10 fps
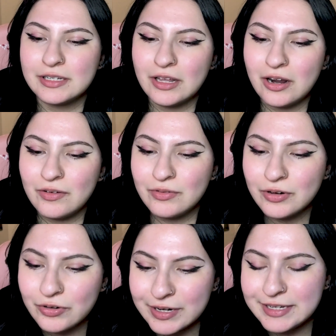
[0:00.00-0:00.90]
a lot
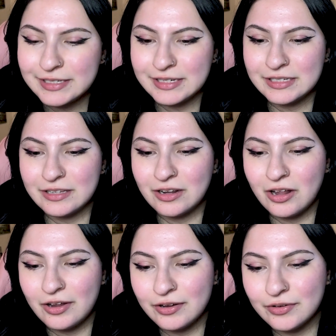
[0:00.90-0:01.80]
of creases, a
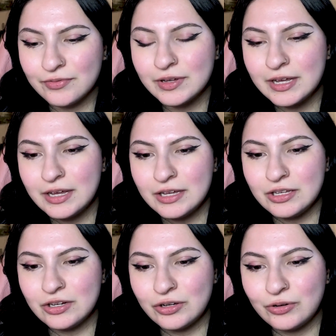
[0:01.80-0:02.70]
lot of,
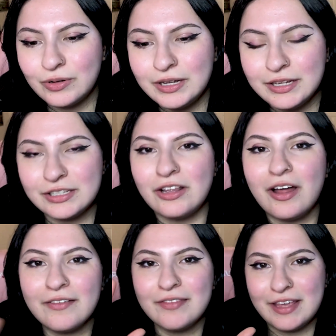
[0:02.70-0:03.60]
there's a
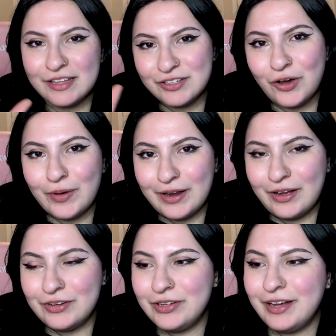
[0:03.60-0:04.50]
lot of things going
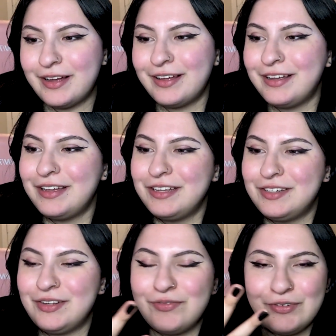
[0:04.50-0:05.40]
on. You got
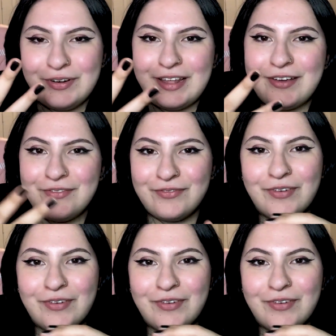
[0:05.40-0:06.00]
different,